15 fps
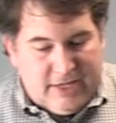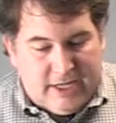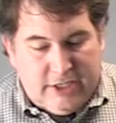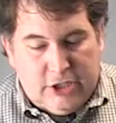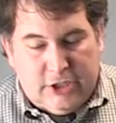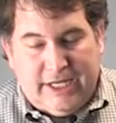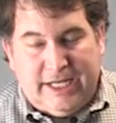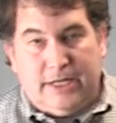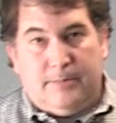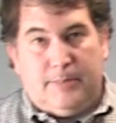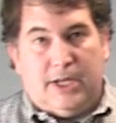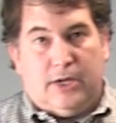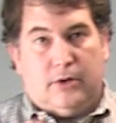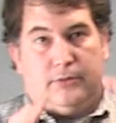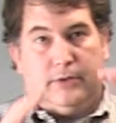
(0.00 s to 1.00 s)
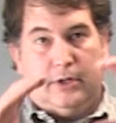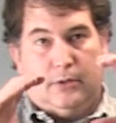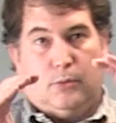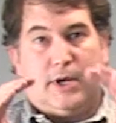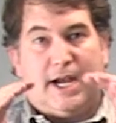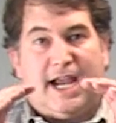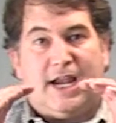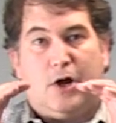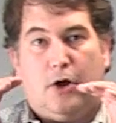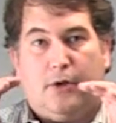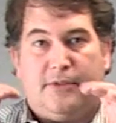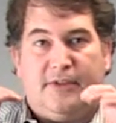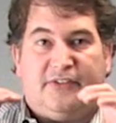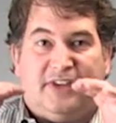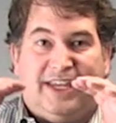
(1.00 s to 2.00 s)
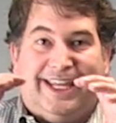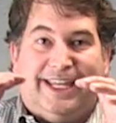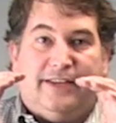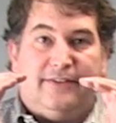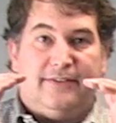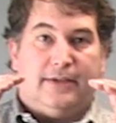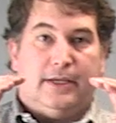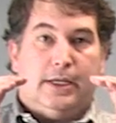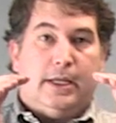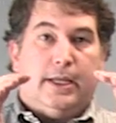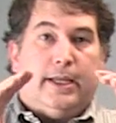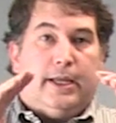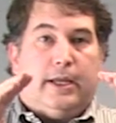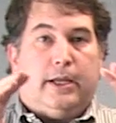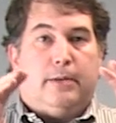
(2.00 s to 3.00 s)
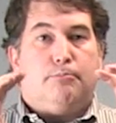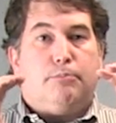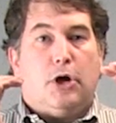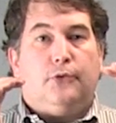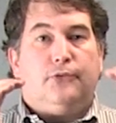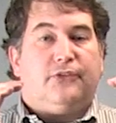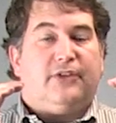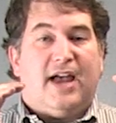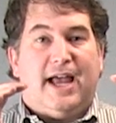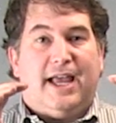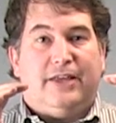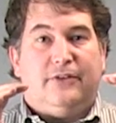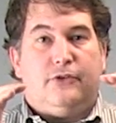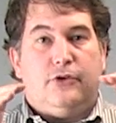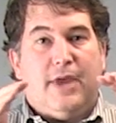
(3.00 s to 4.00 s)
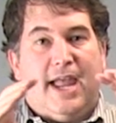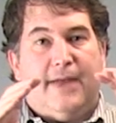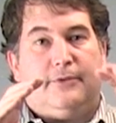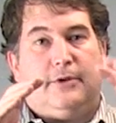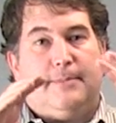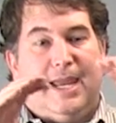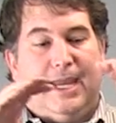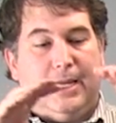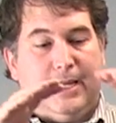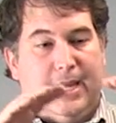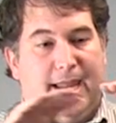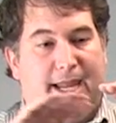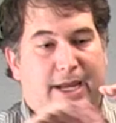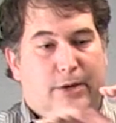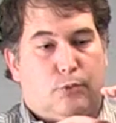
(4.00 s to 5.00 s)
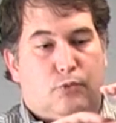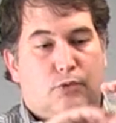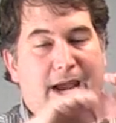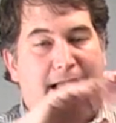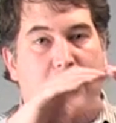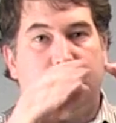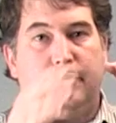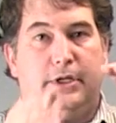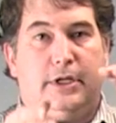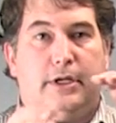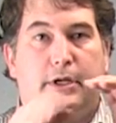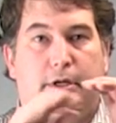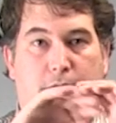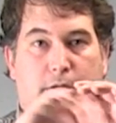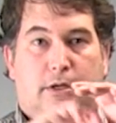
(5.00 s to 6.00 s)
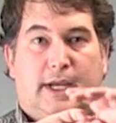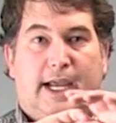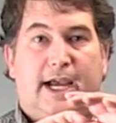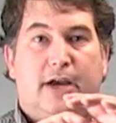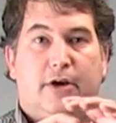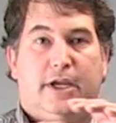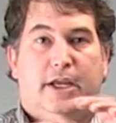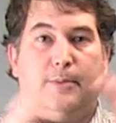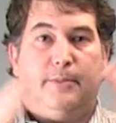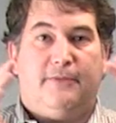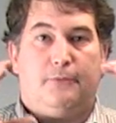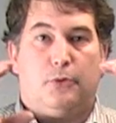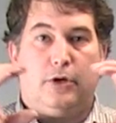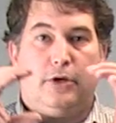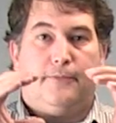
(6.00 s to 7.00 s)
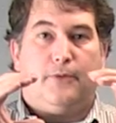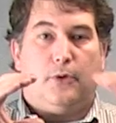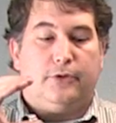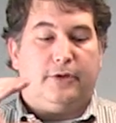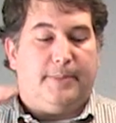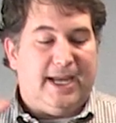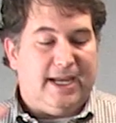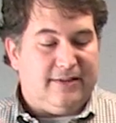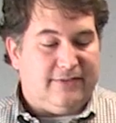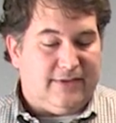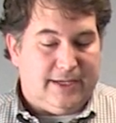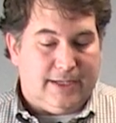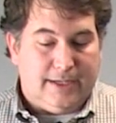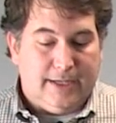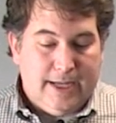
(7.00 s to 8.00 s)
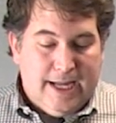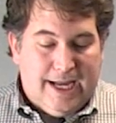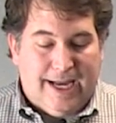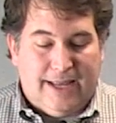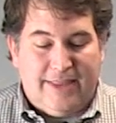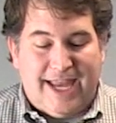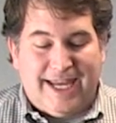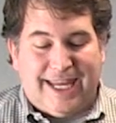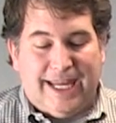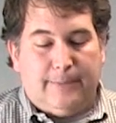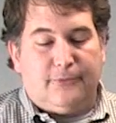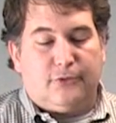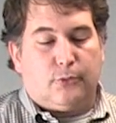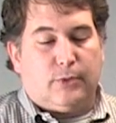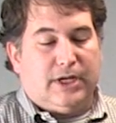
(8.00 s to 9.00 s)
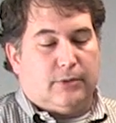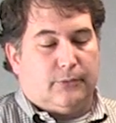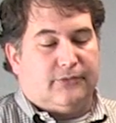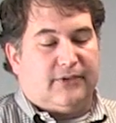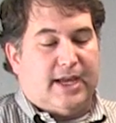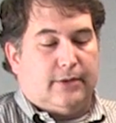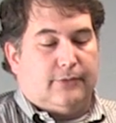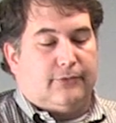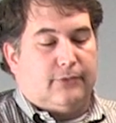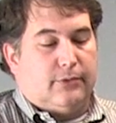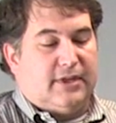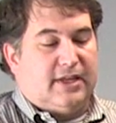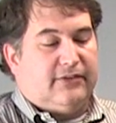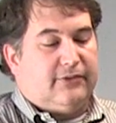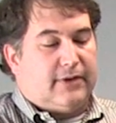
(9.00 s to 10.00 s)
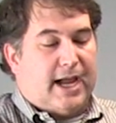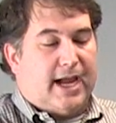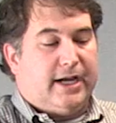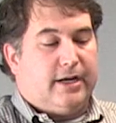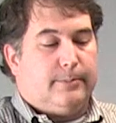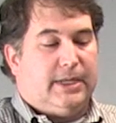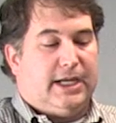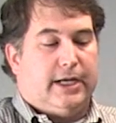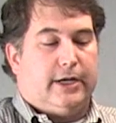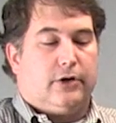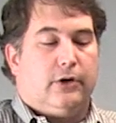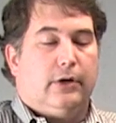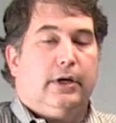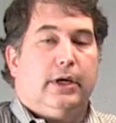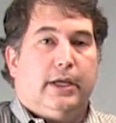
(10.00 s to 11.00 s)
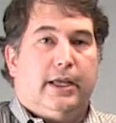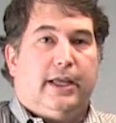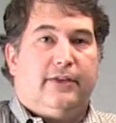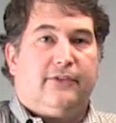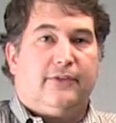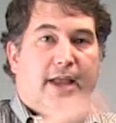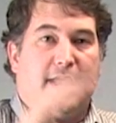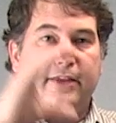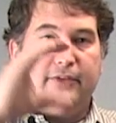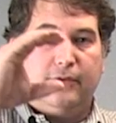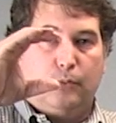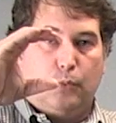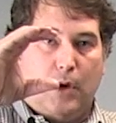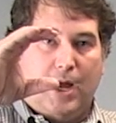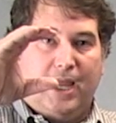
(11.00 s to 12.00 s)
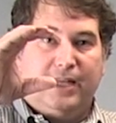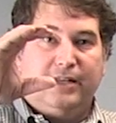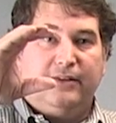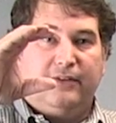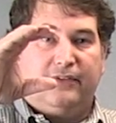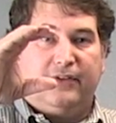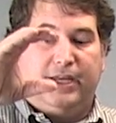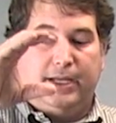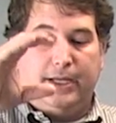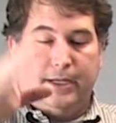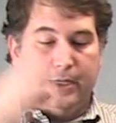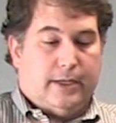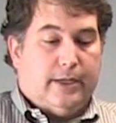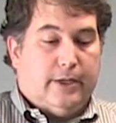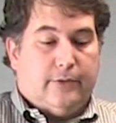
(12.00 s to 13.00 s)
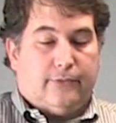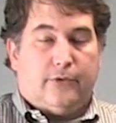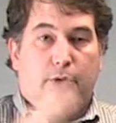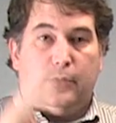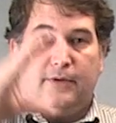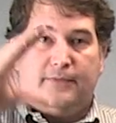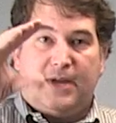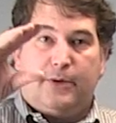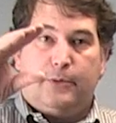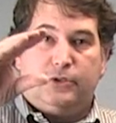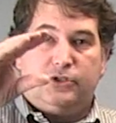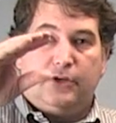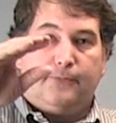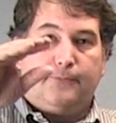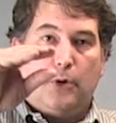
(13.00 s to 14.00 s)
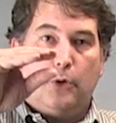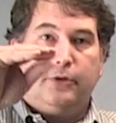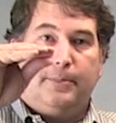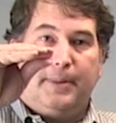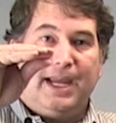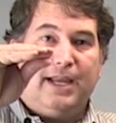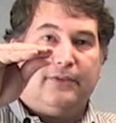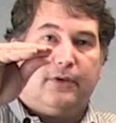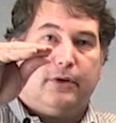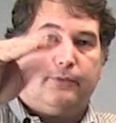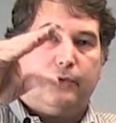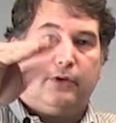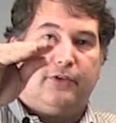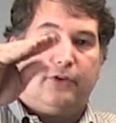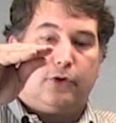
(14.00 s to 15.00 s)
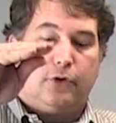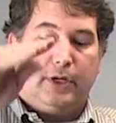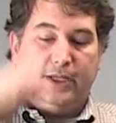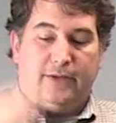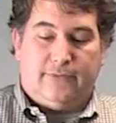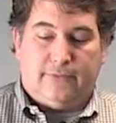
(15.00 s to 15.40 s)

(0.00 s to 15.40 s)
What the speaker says: then you need to build what I call the C's. In both sides, you have to make a rounded area before you fold the pants in, and that keeps the wrinkles down. So this item here is nice and wide and C. So if I would just fold the pants over, it's a crease.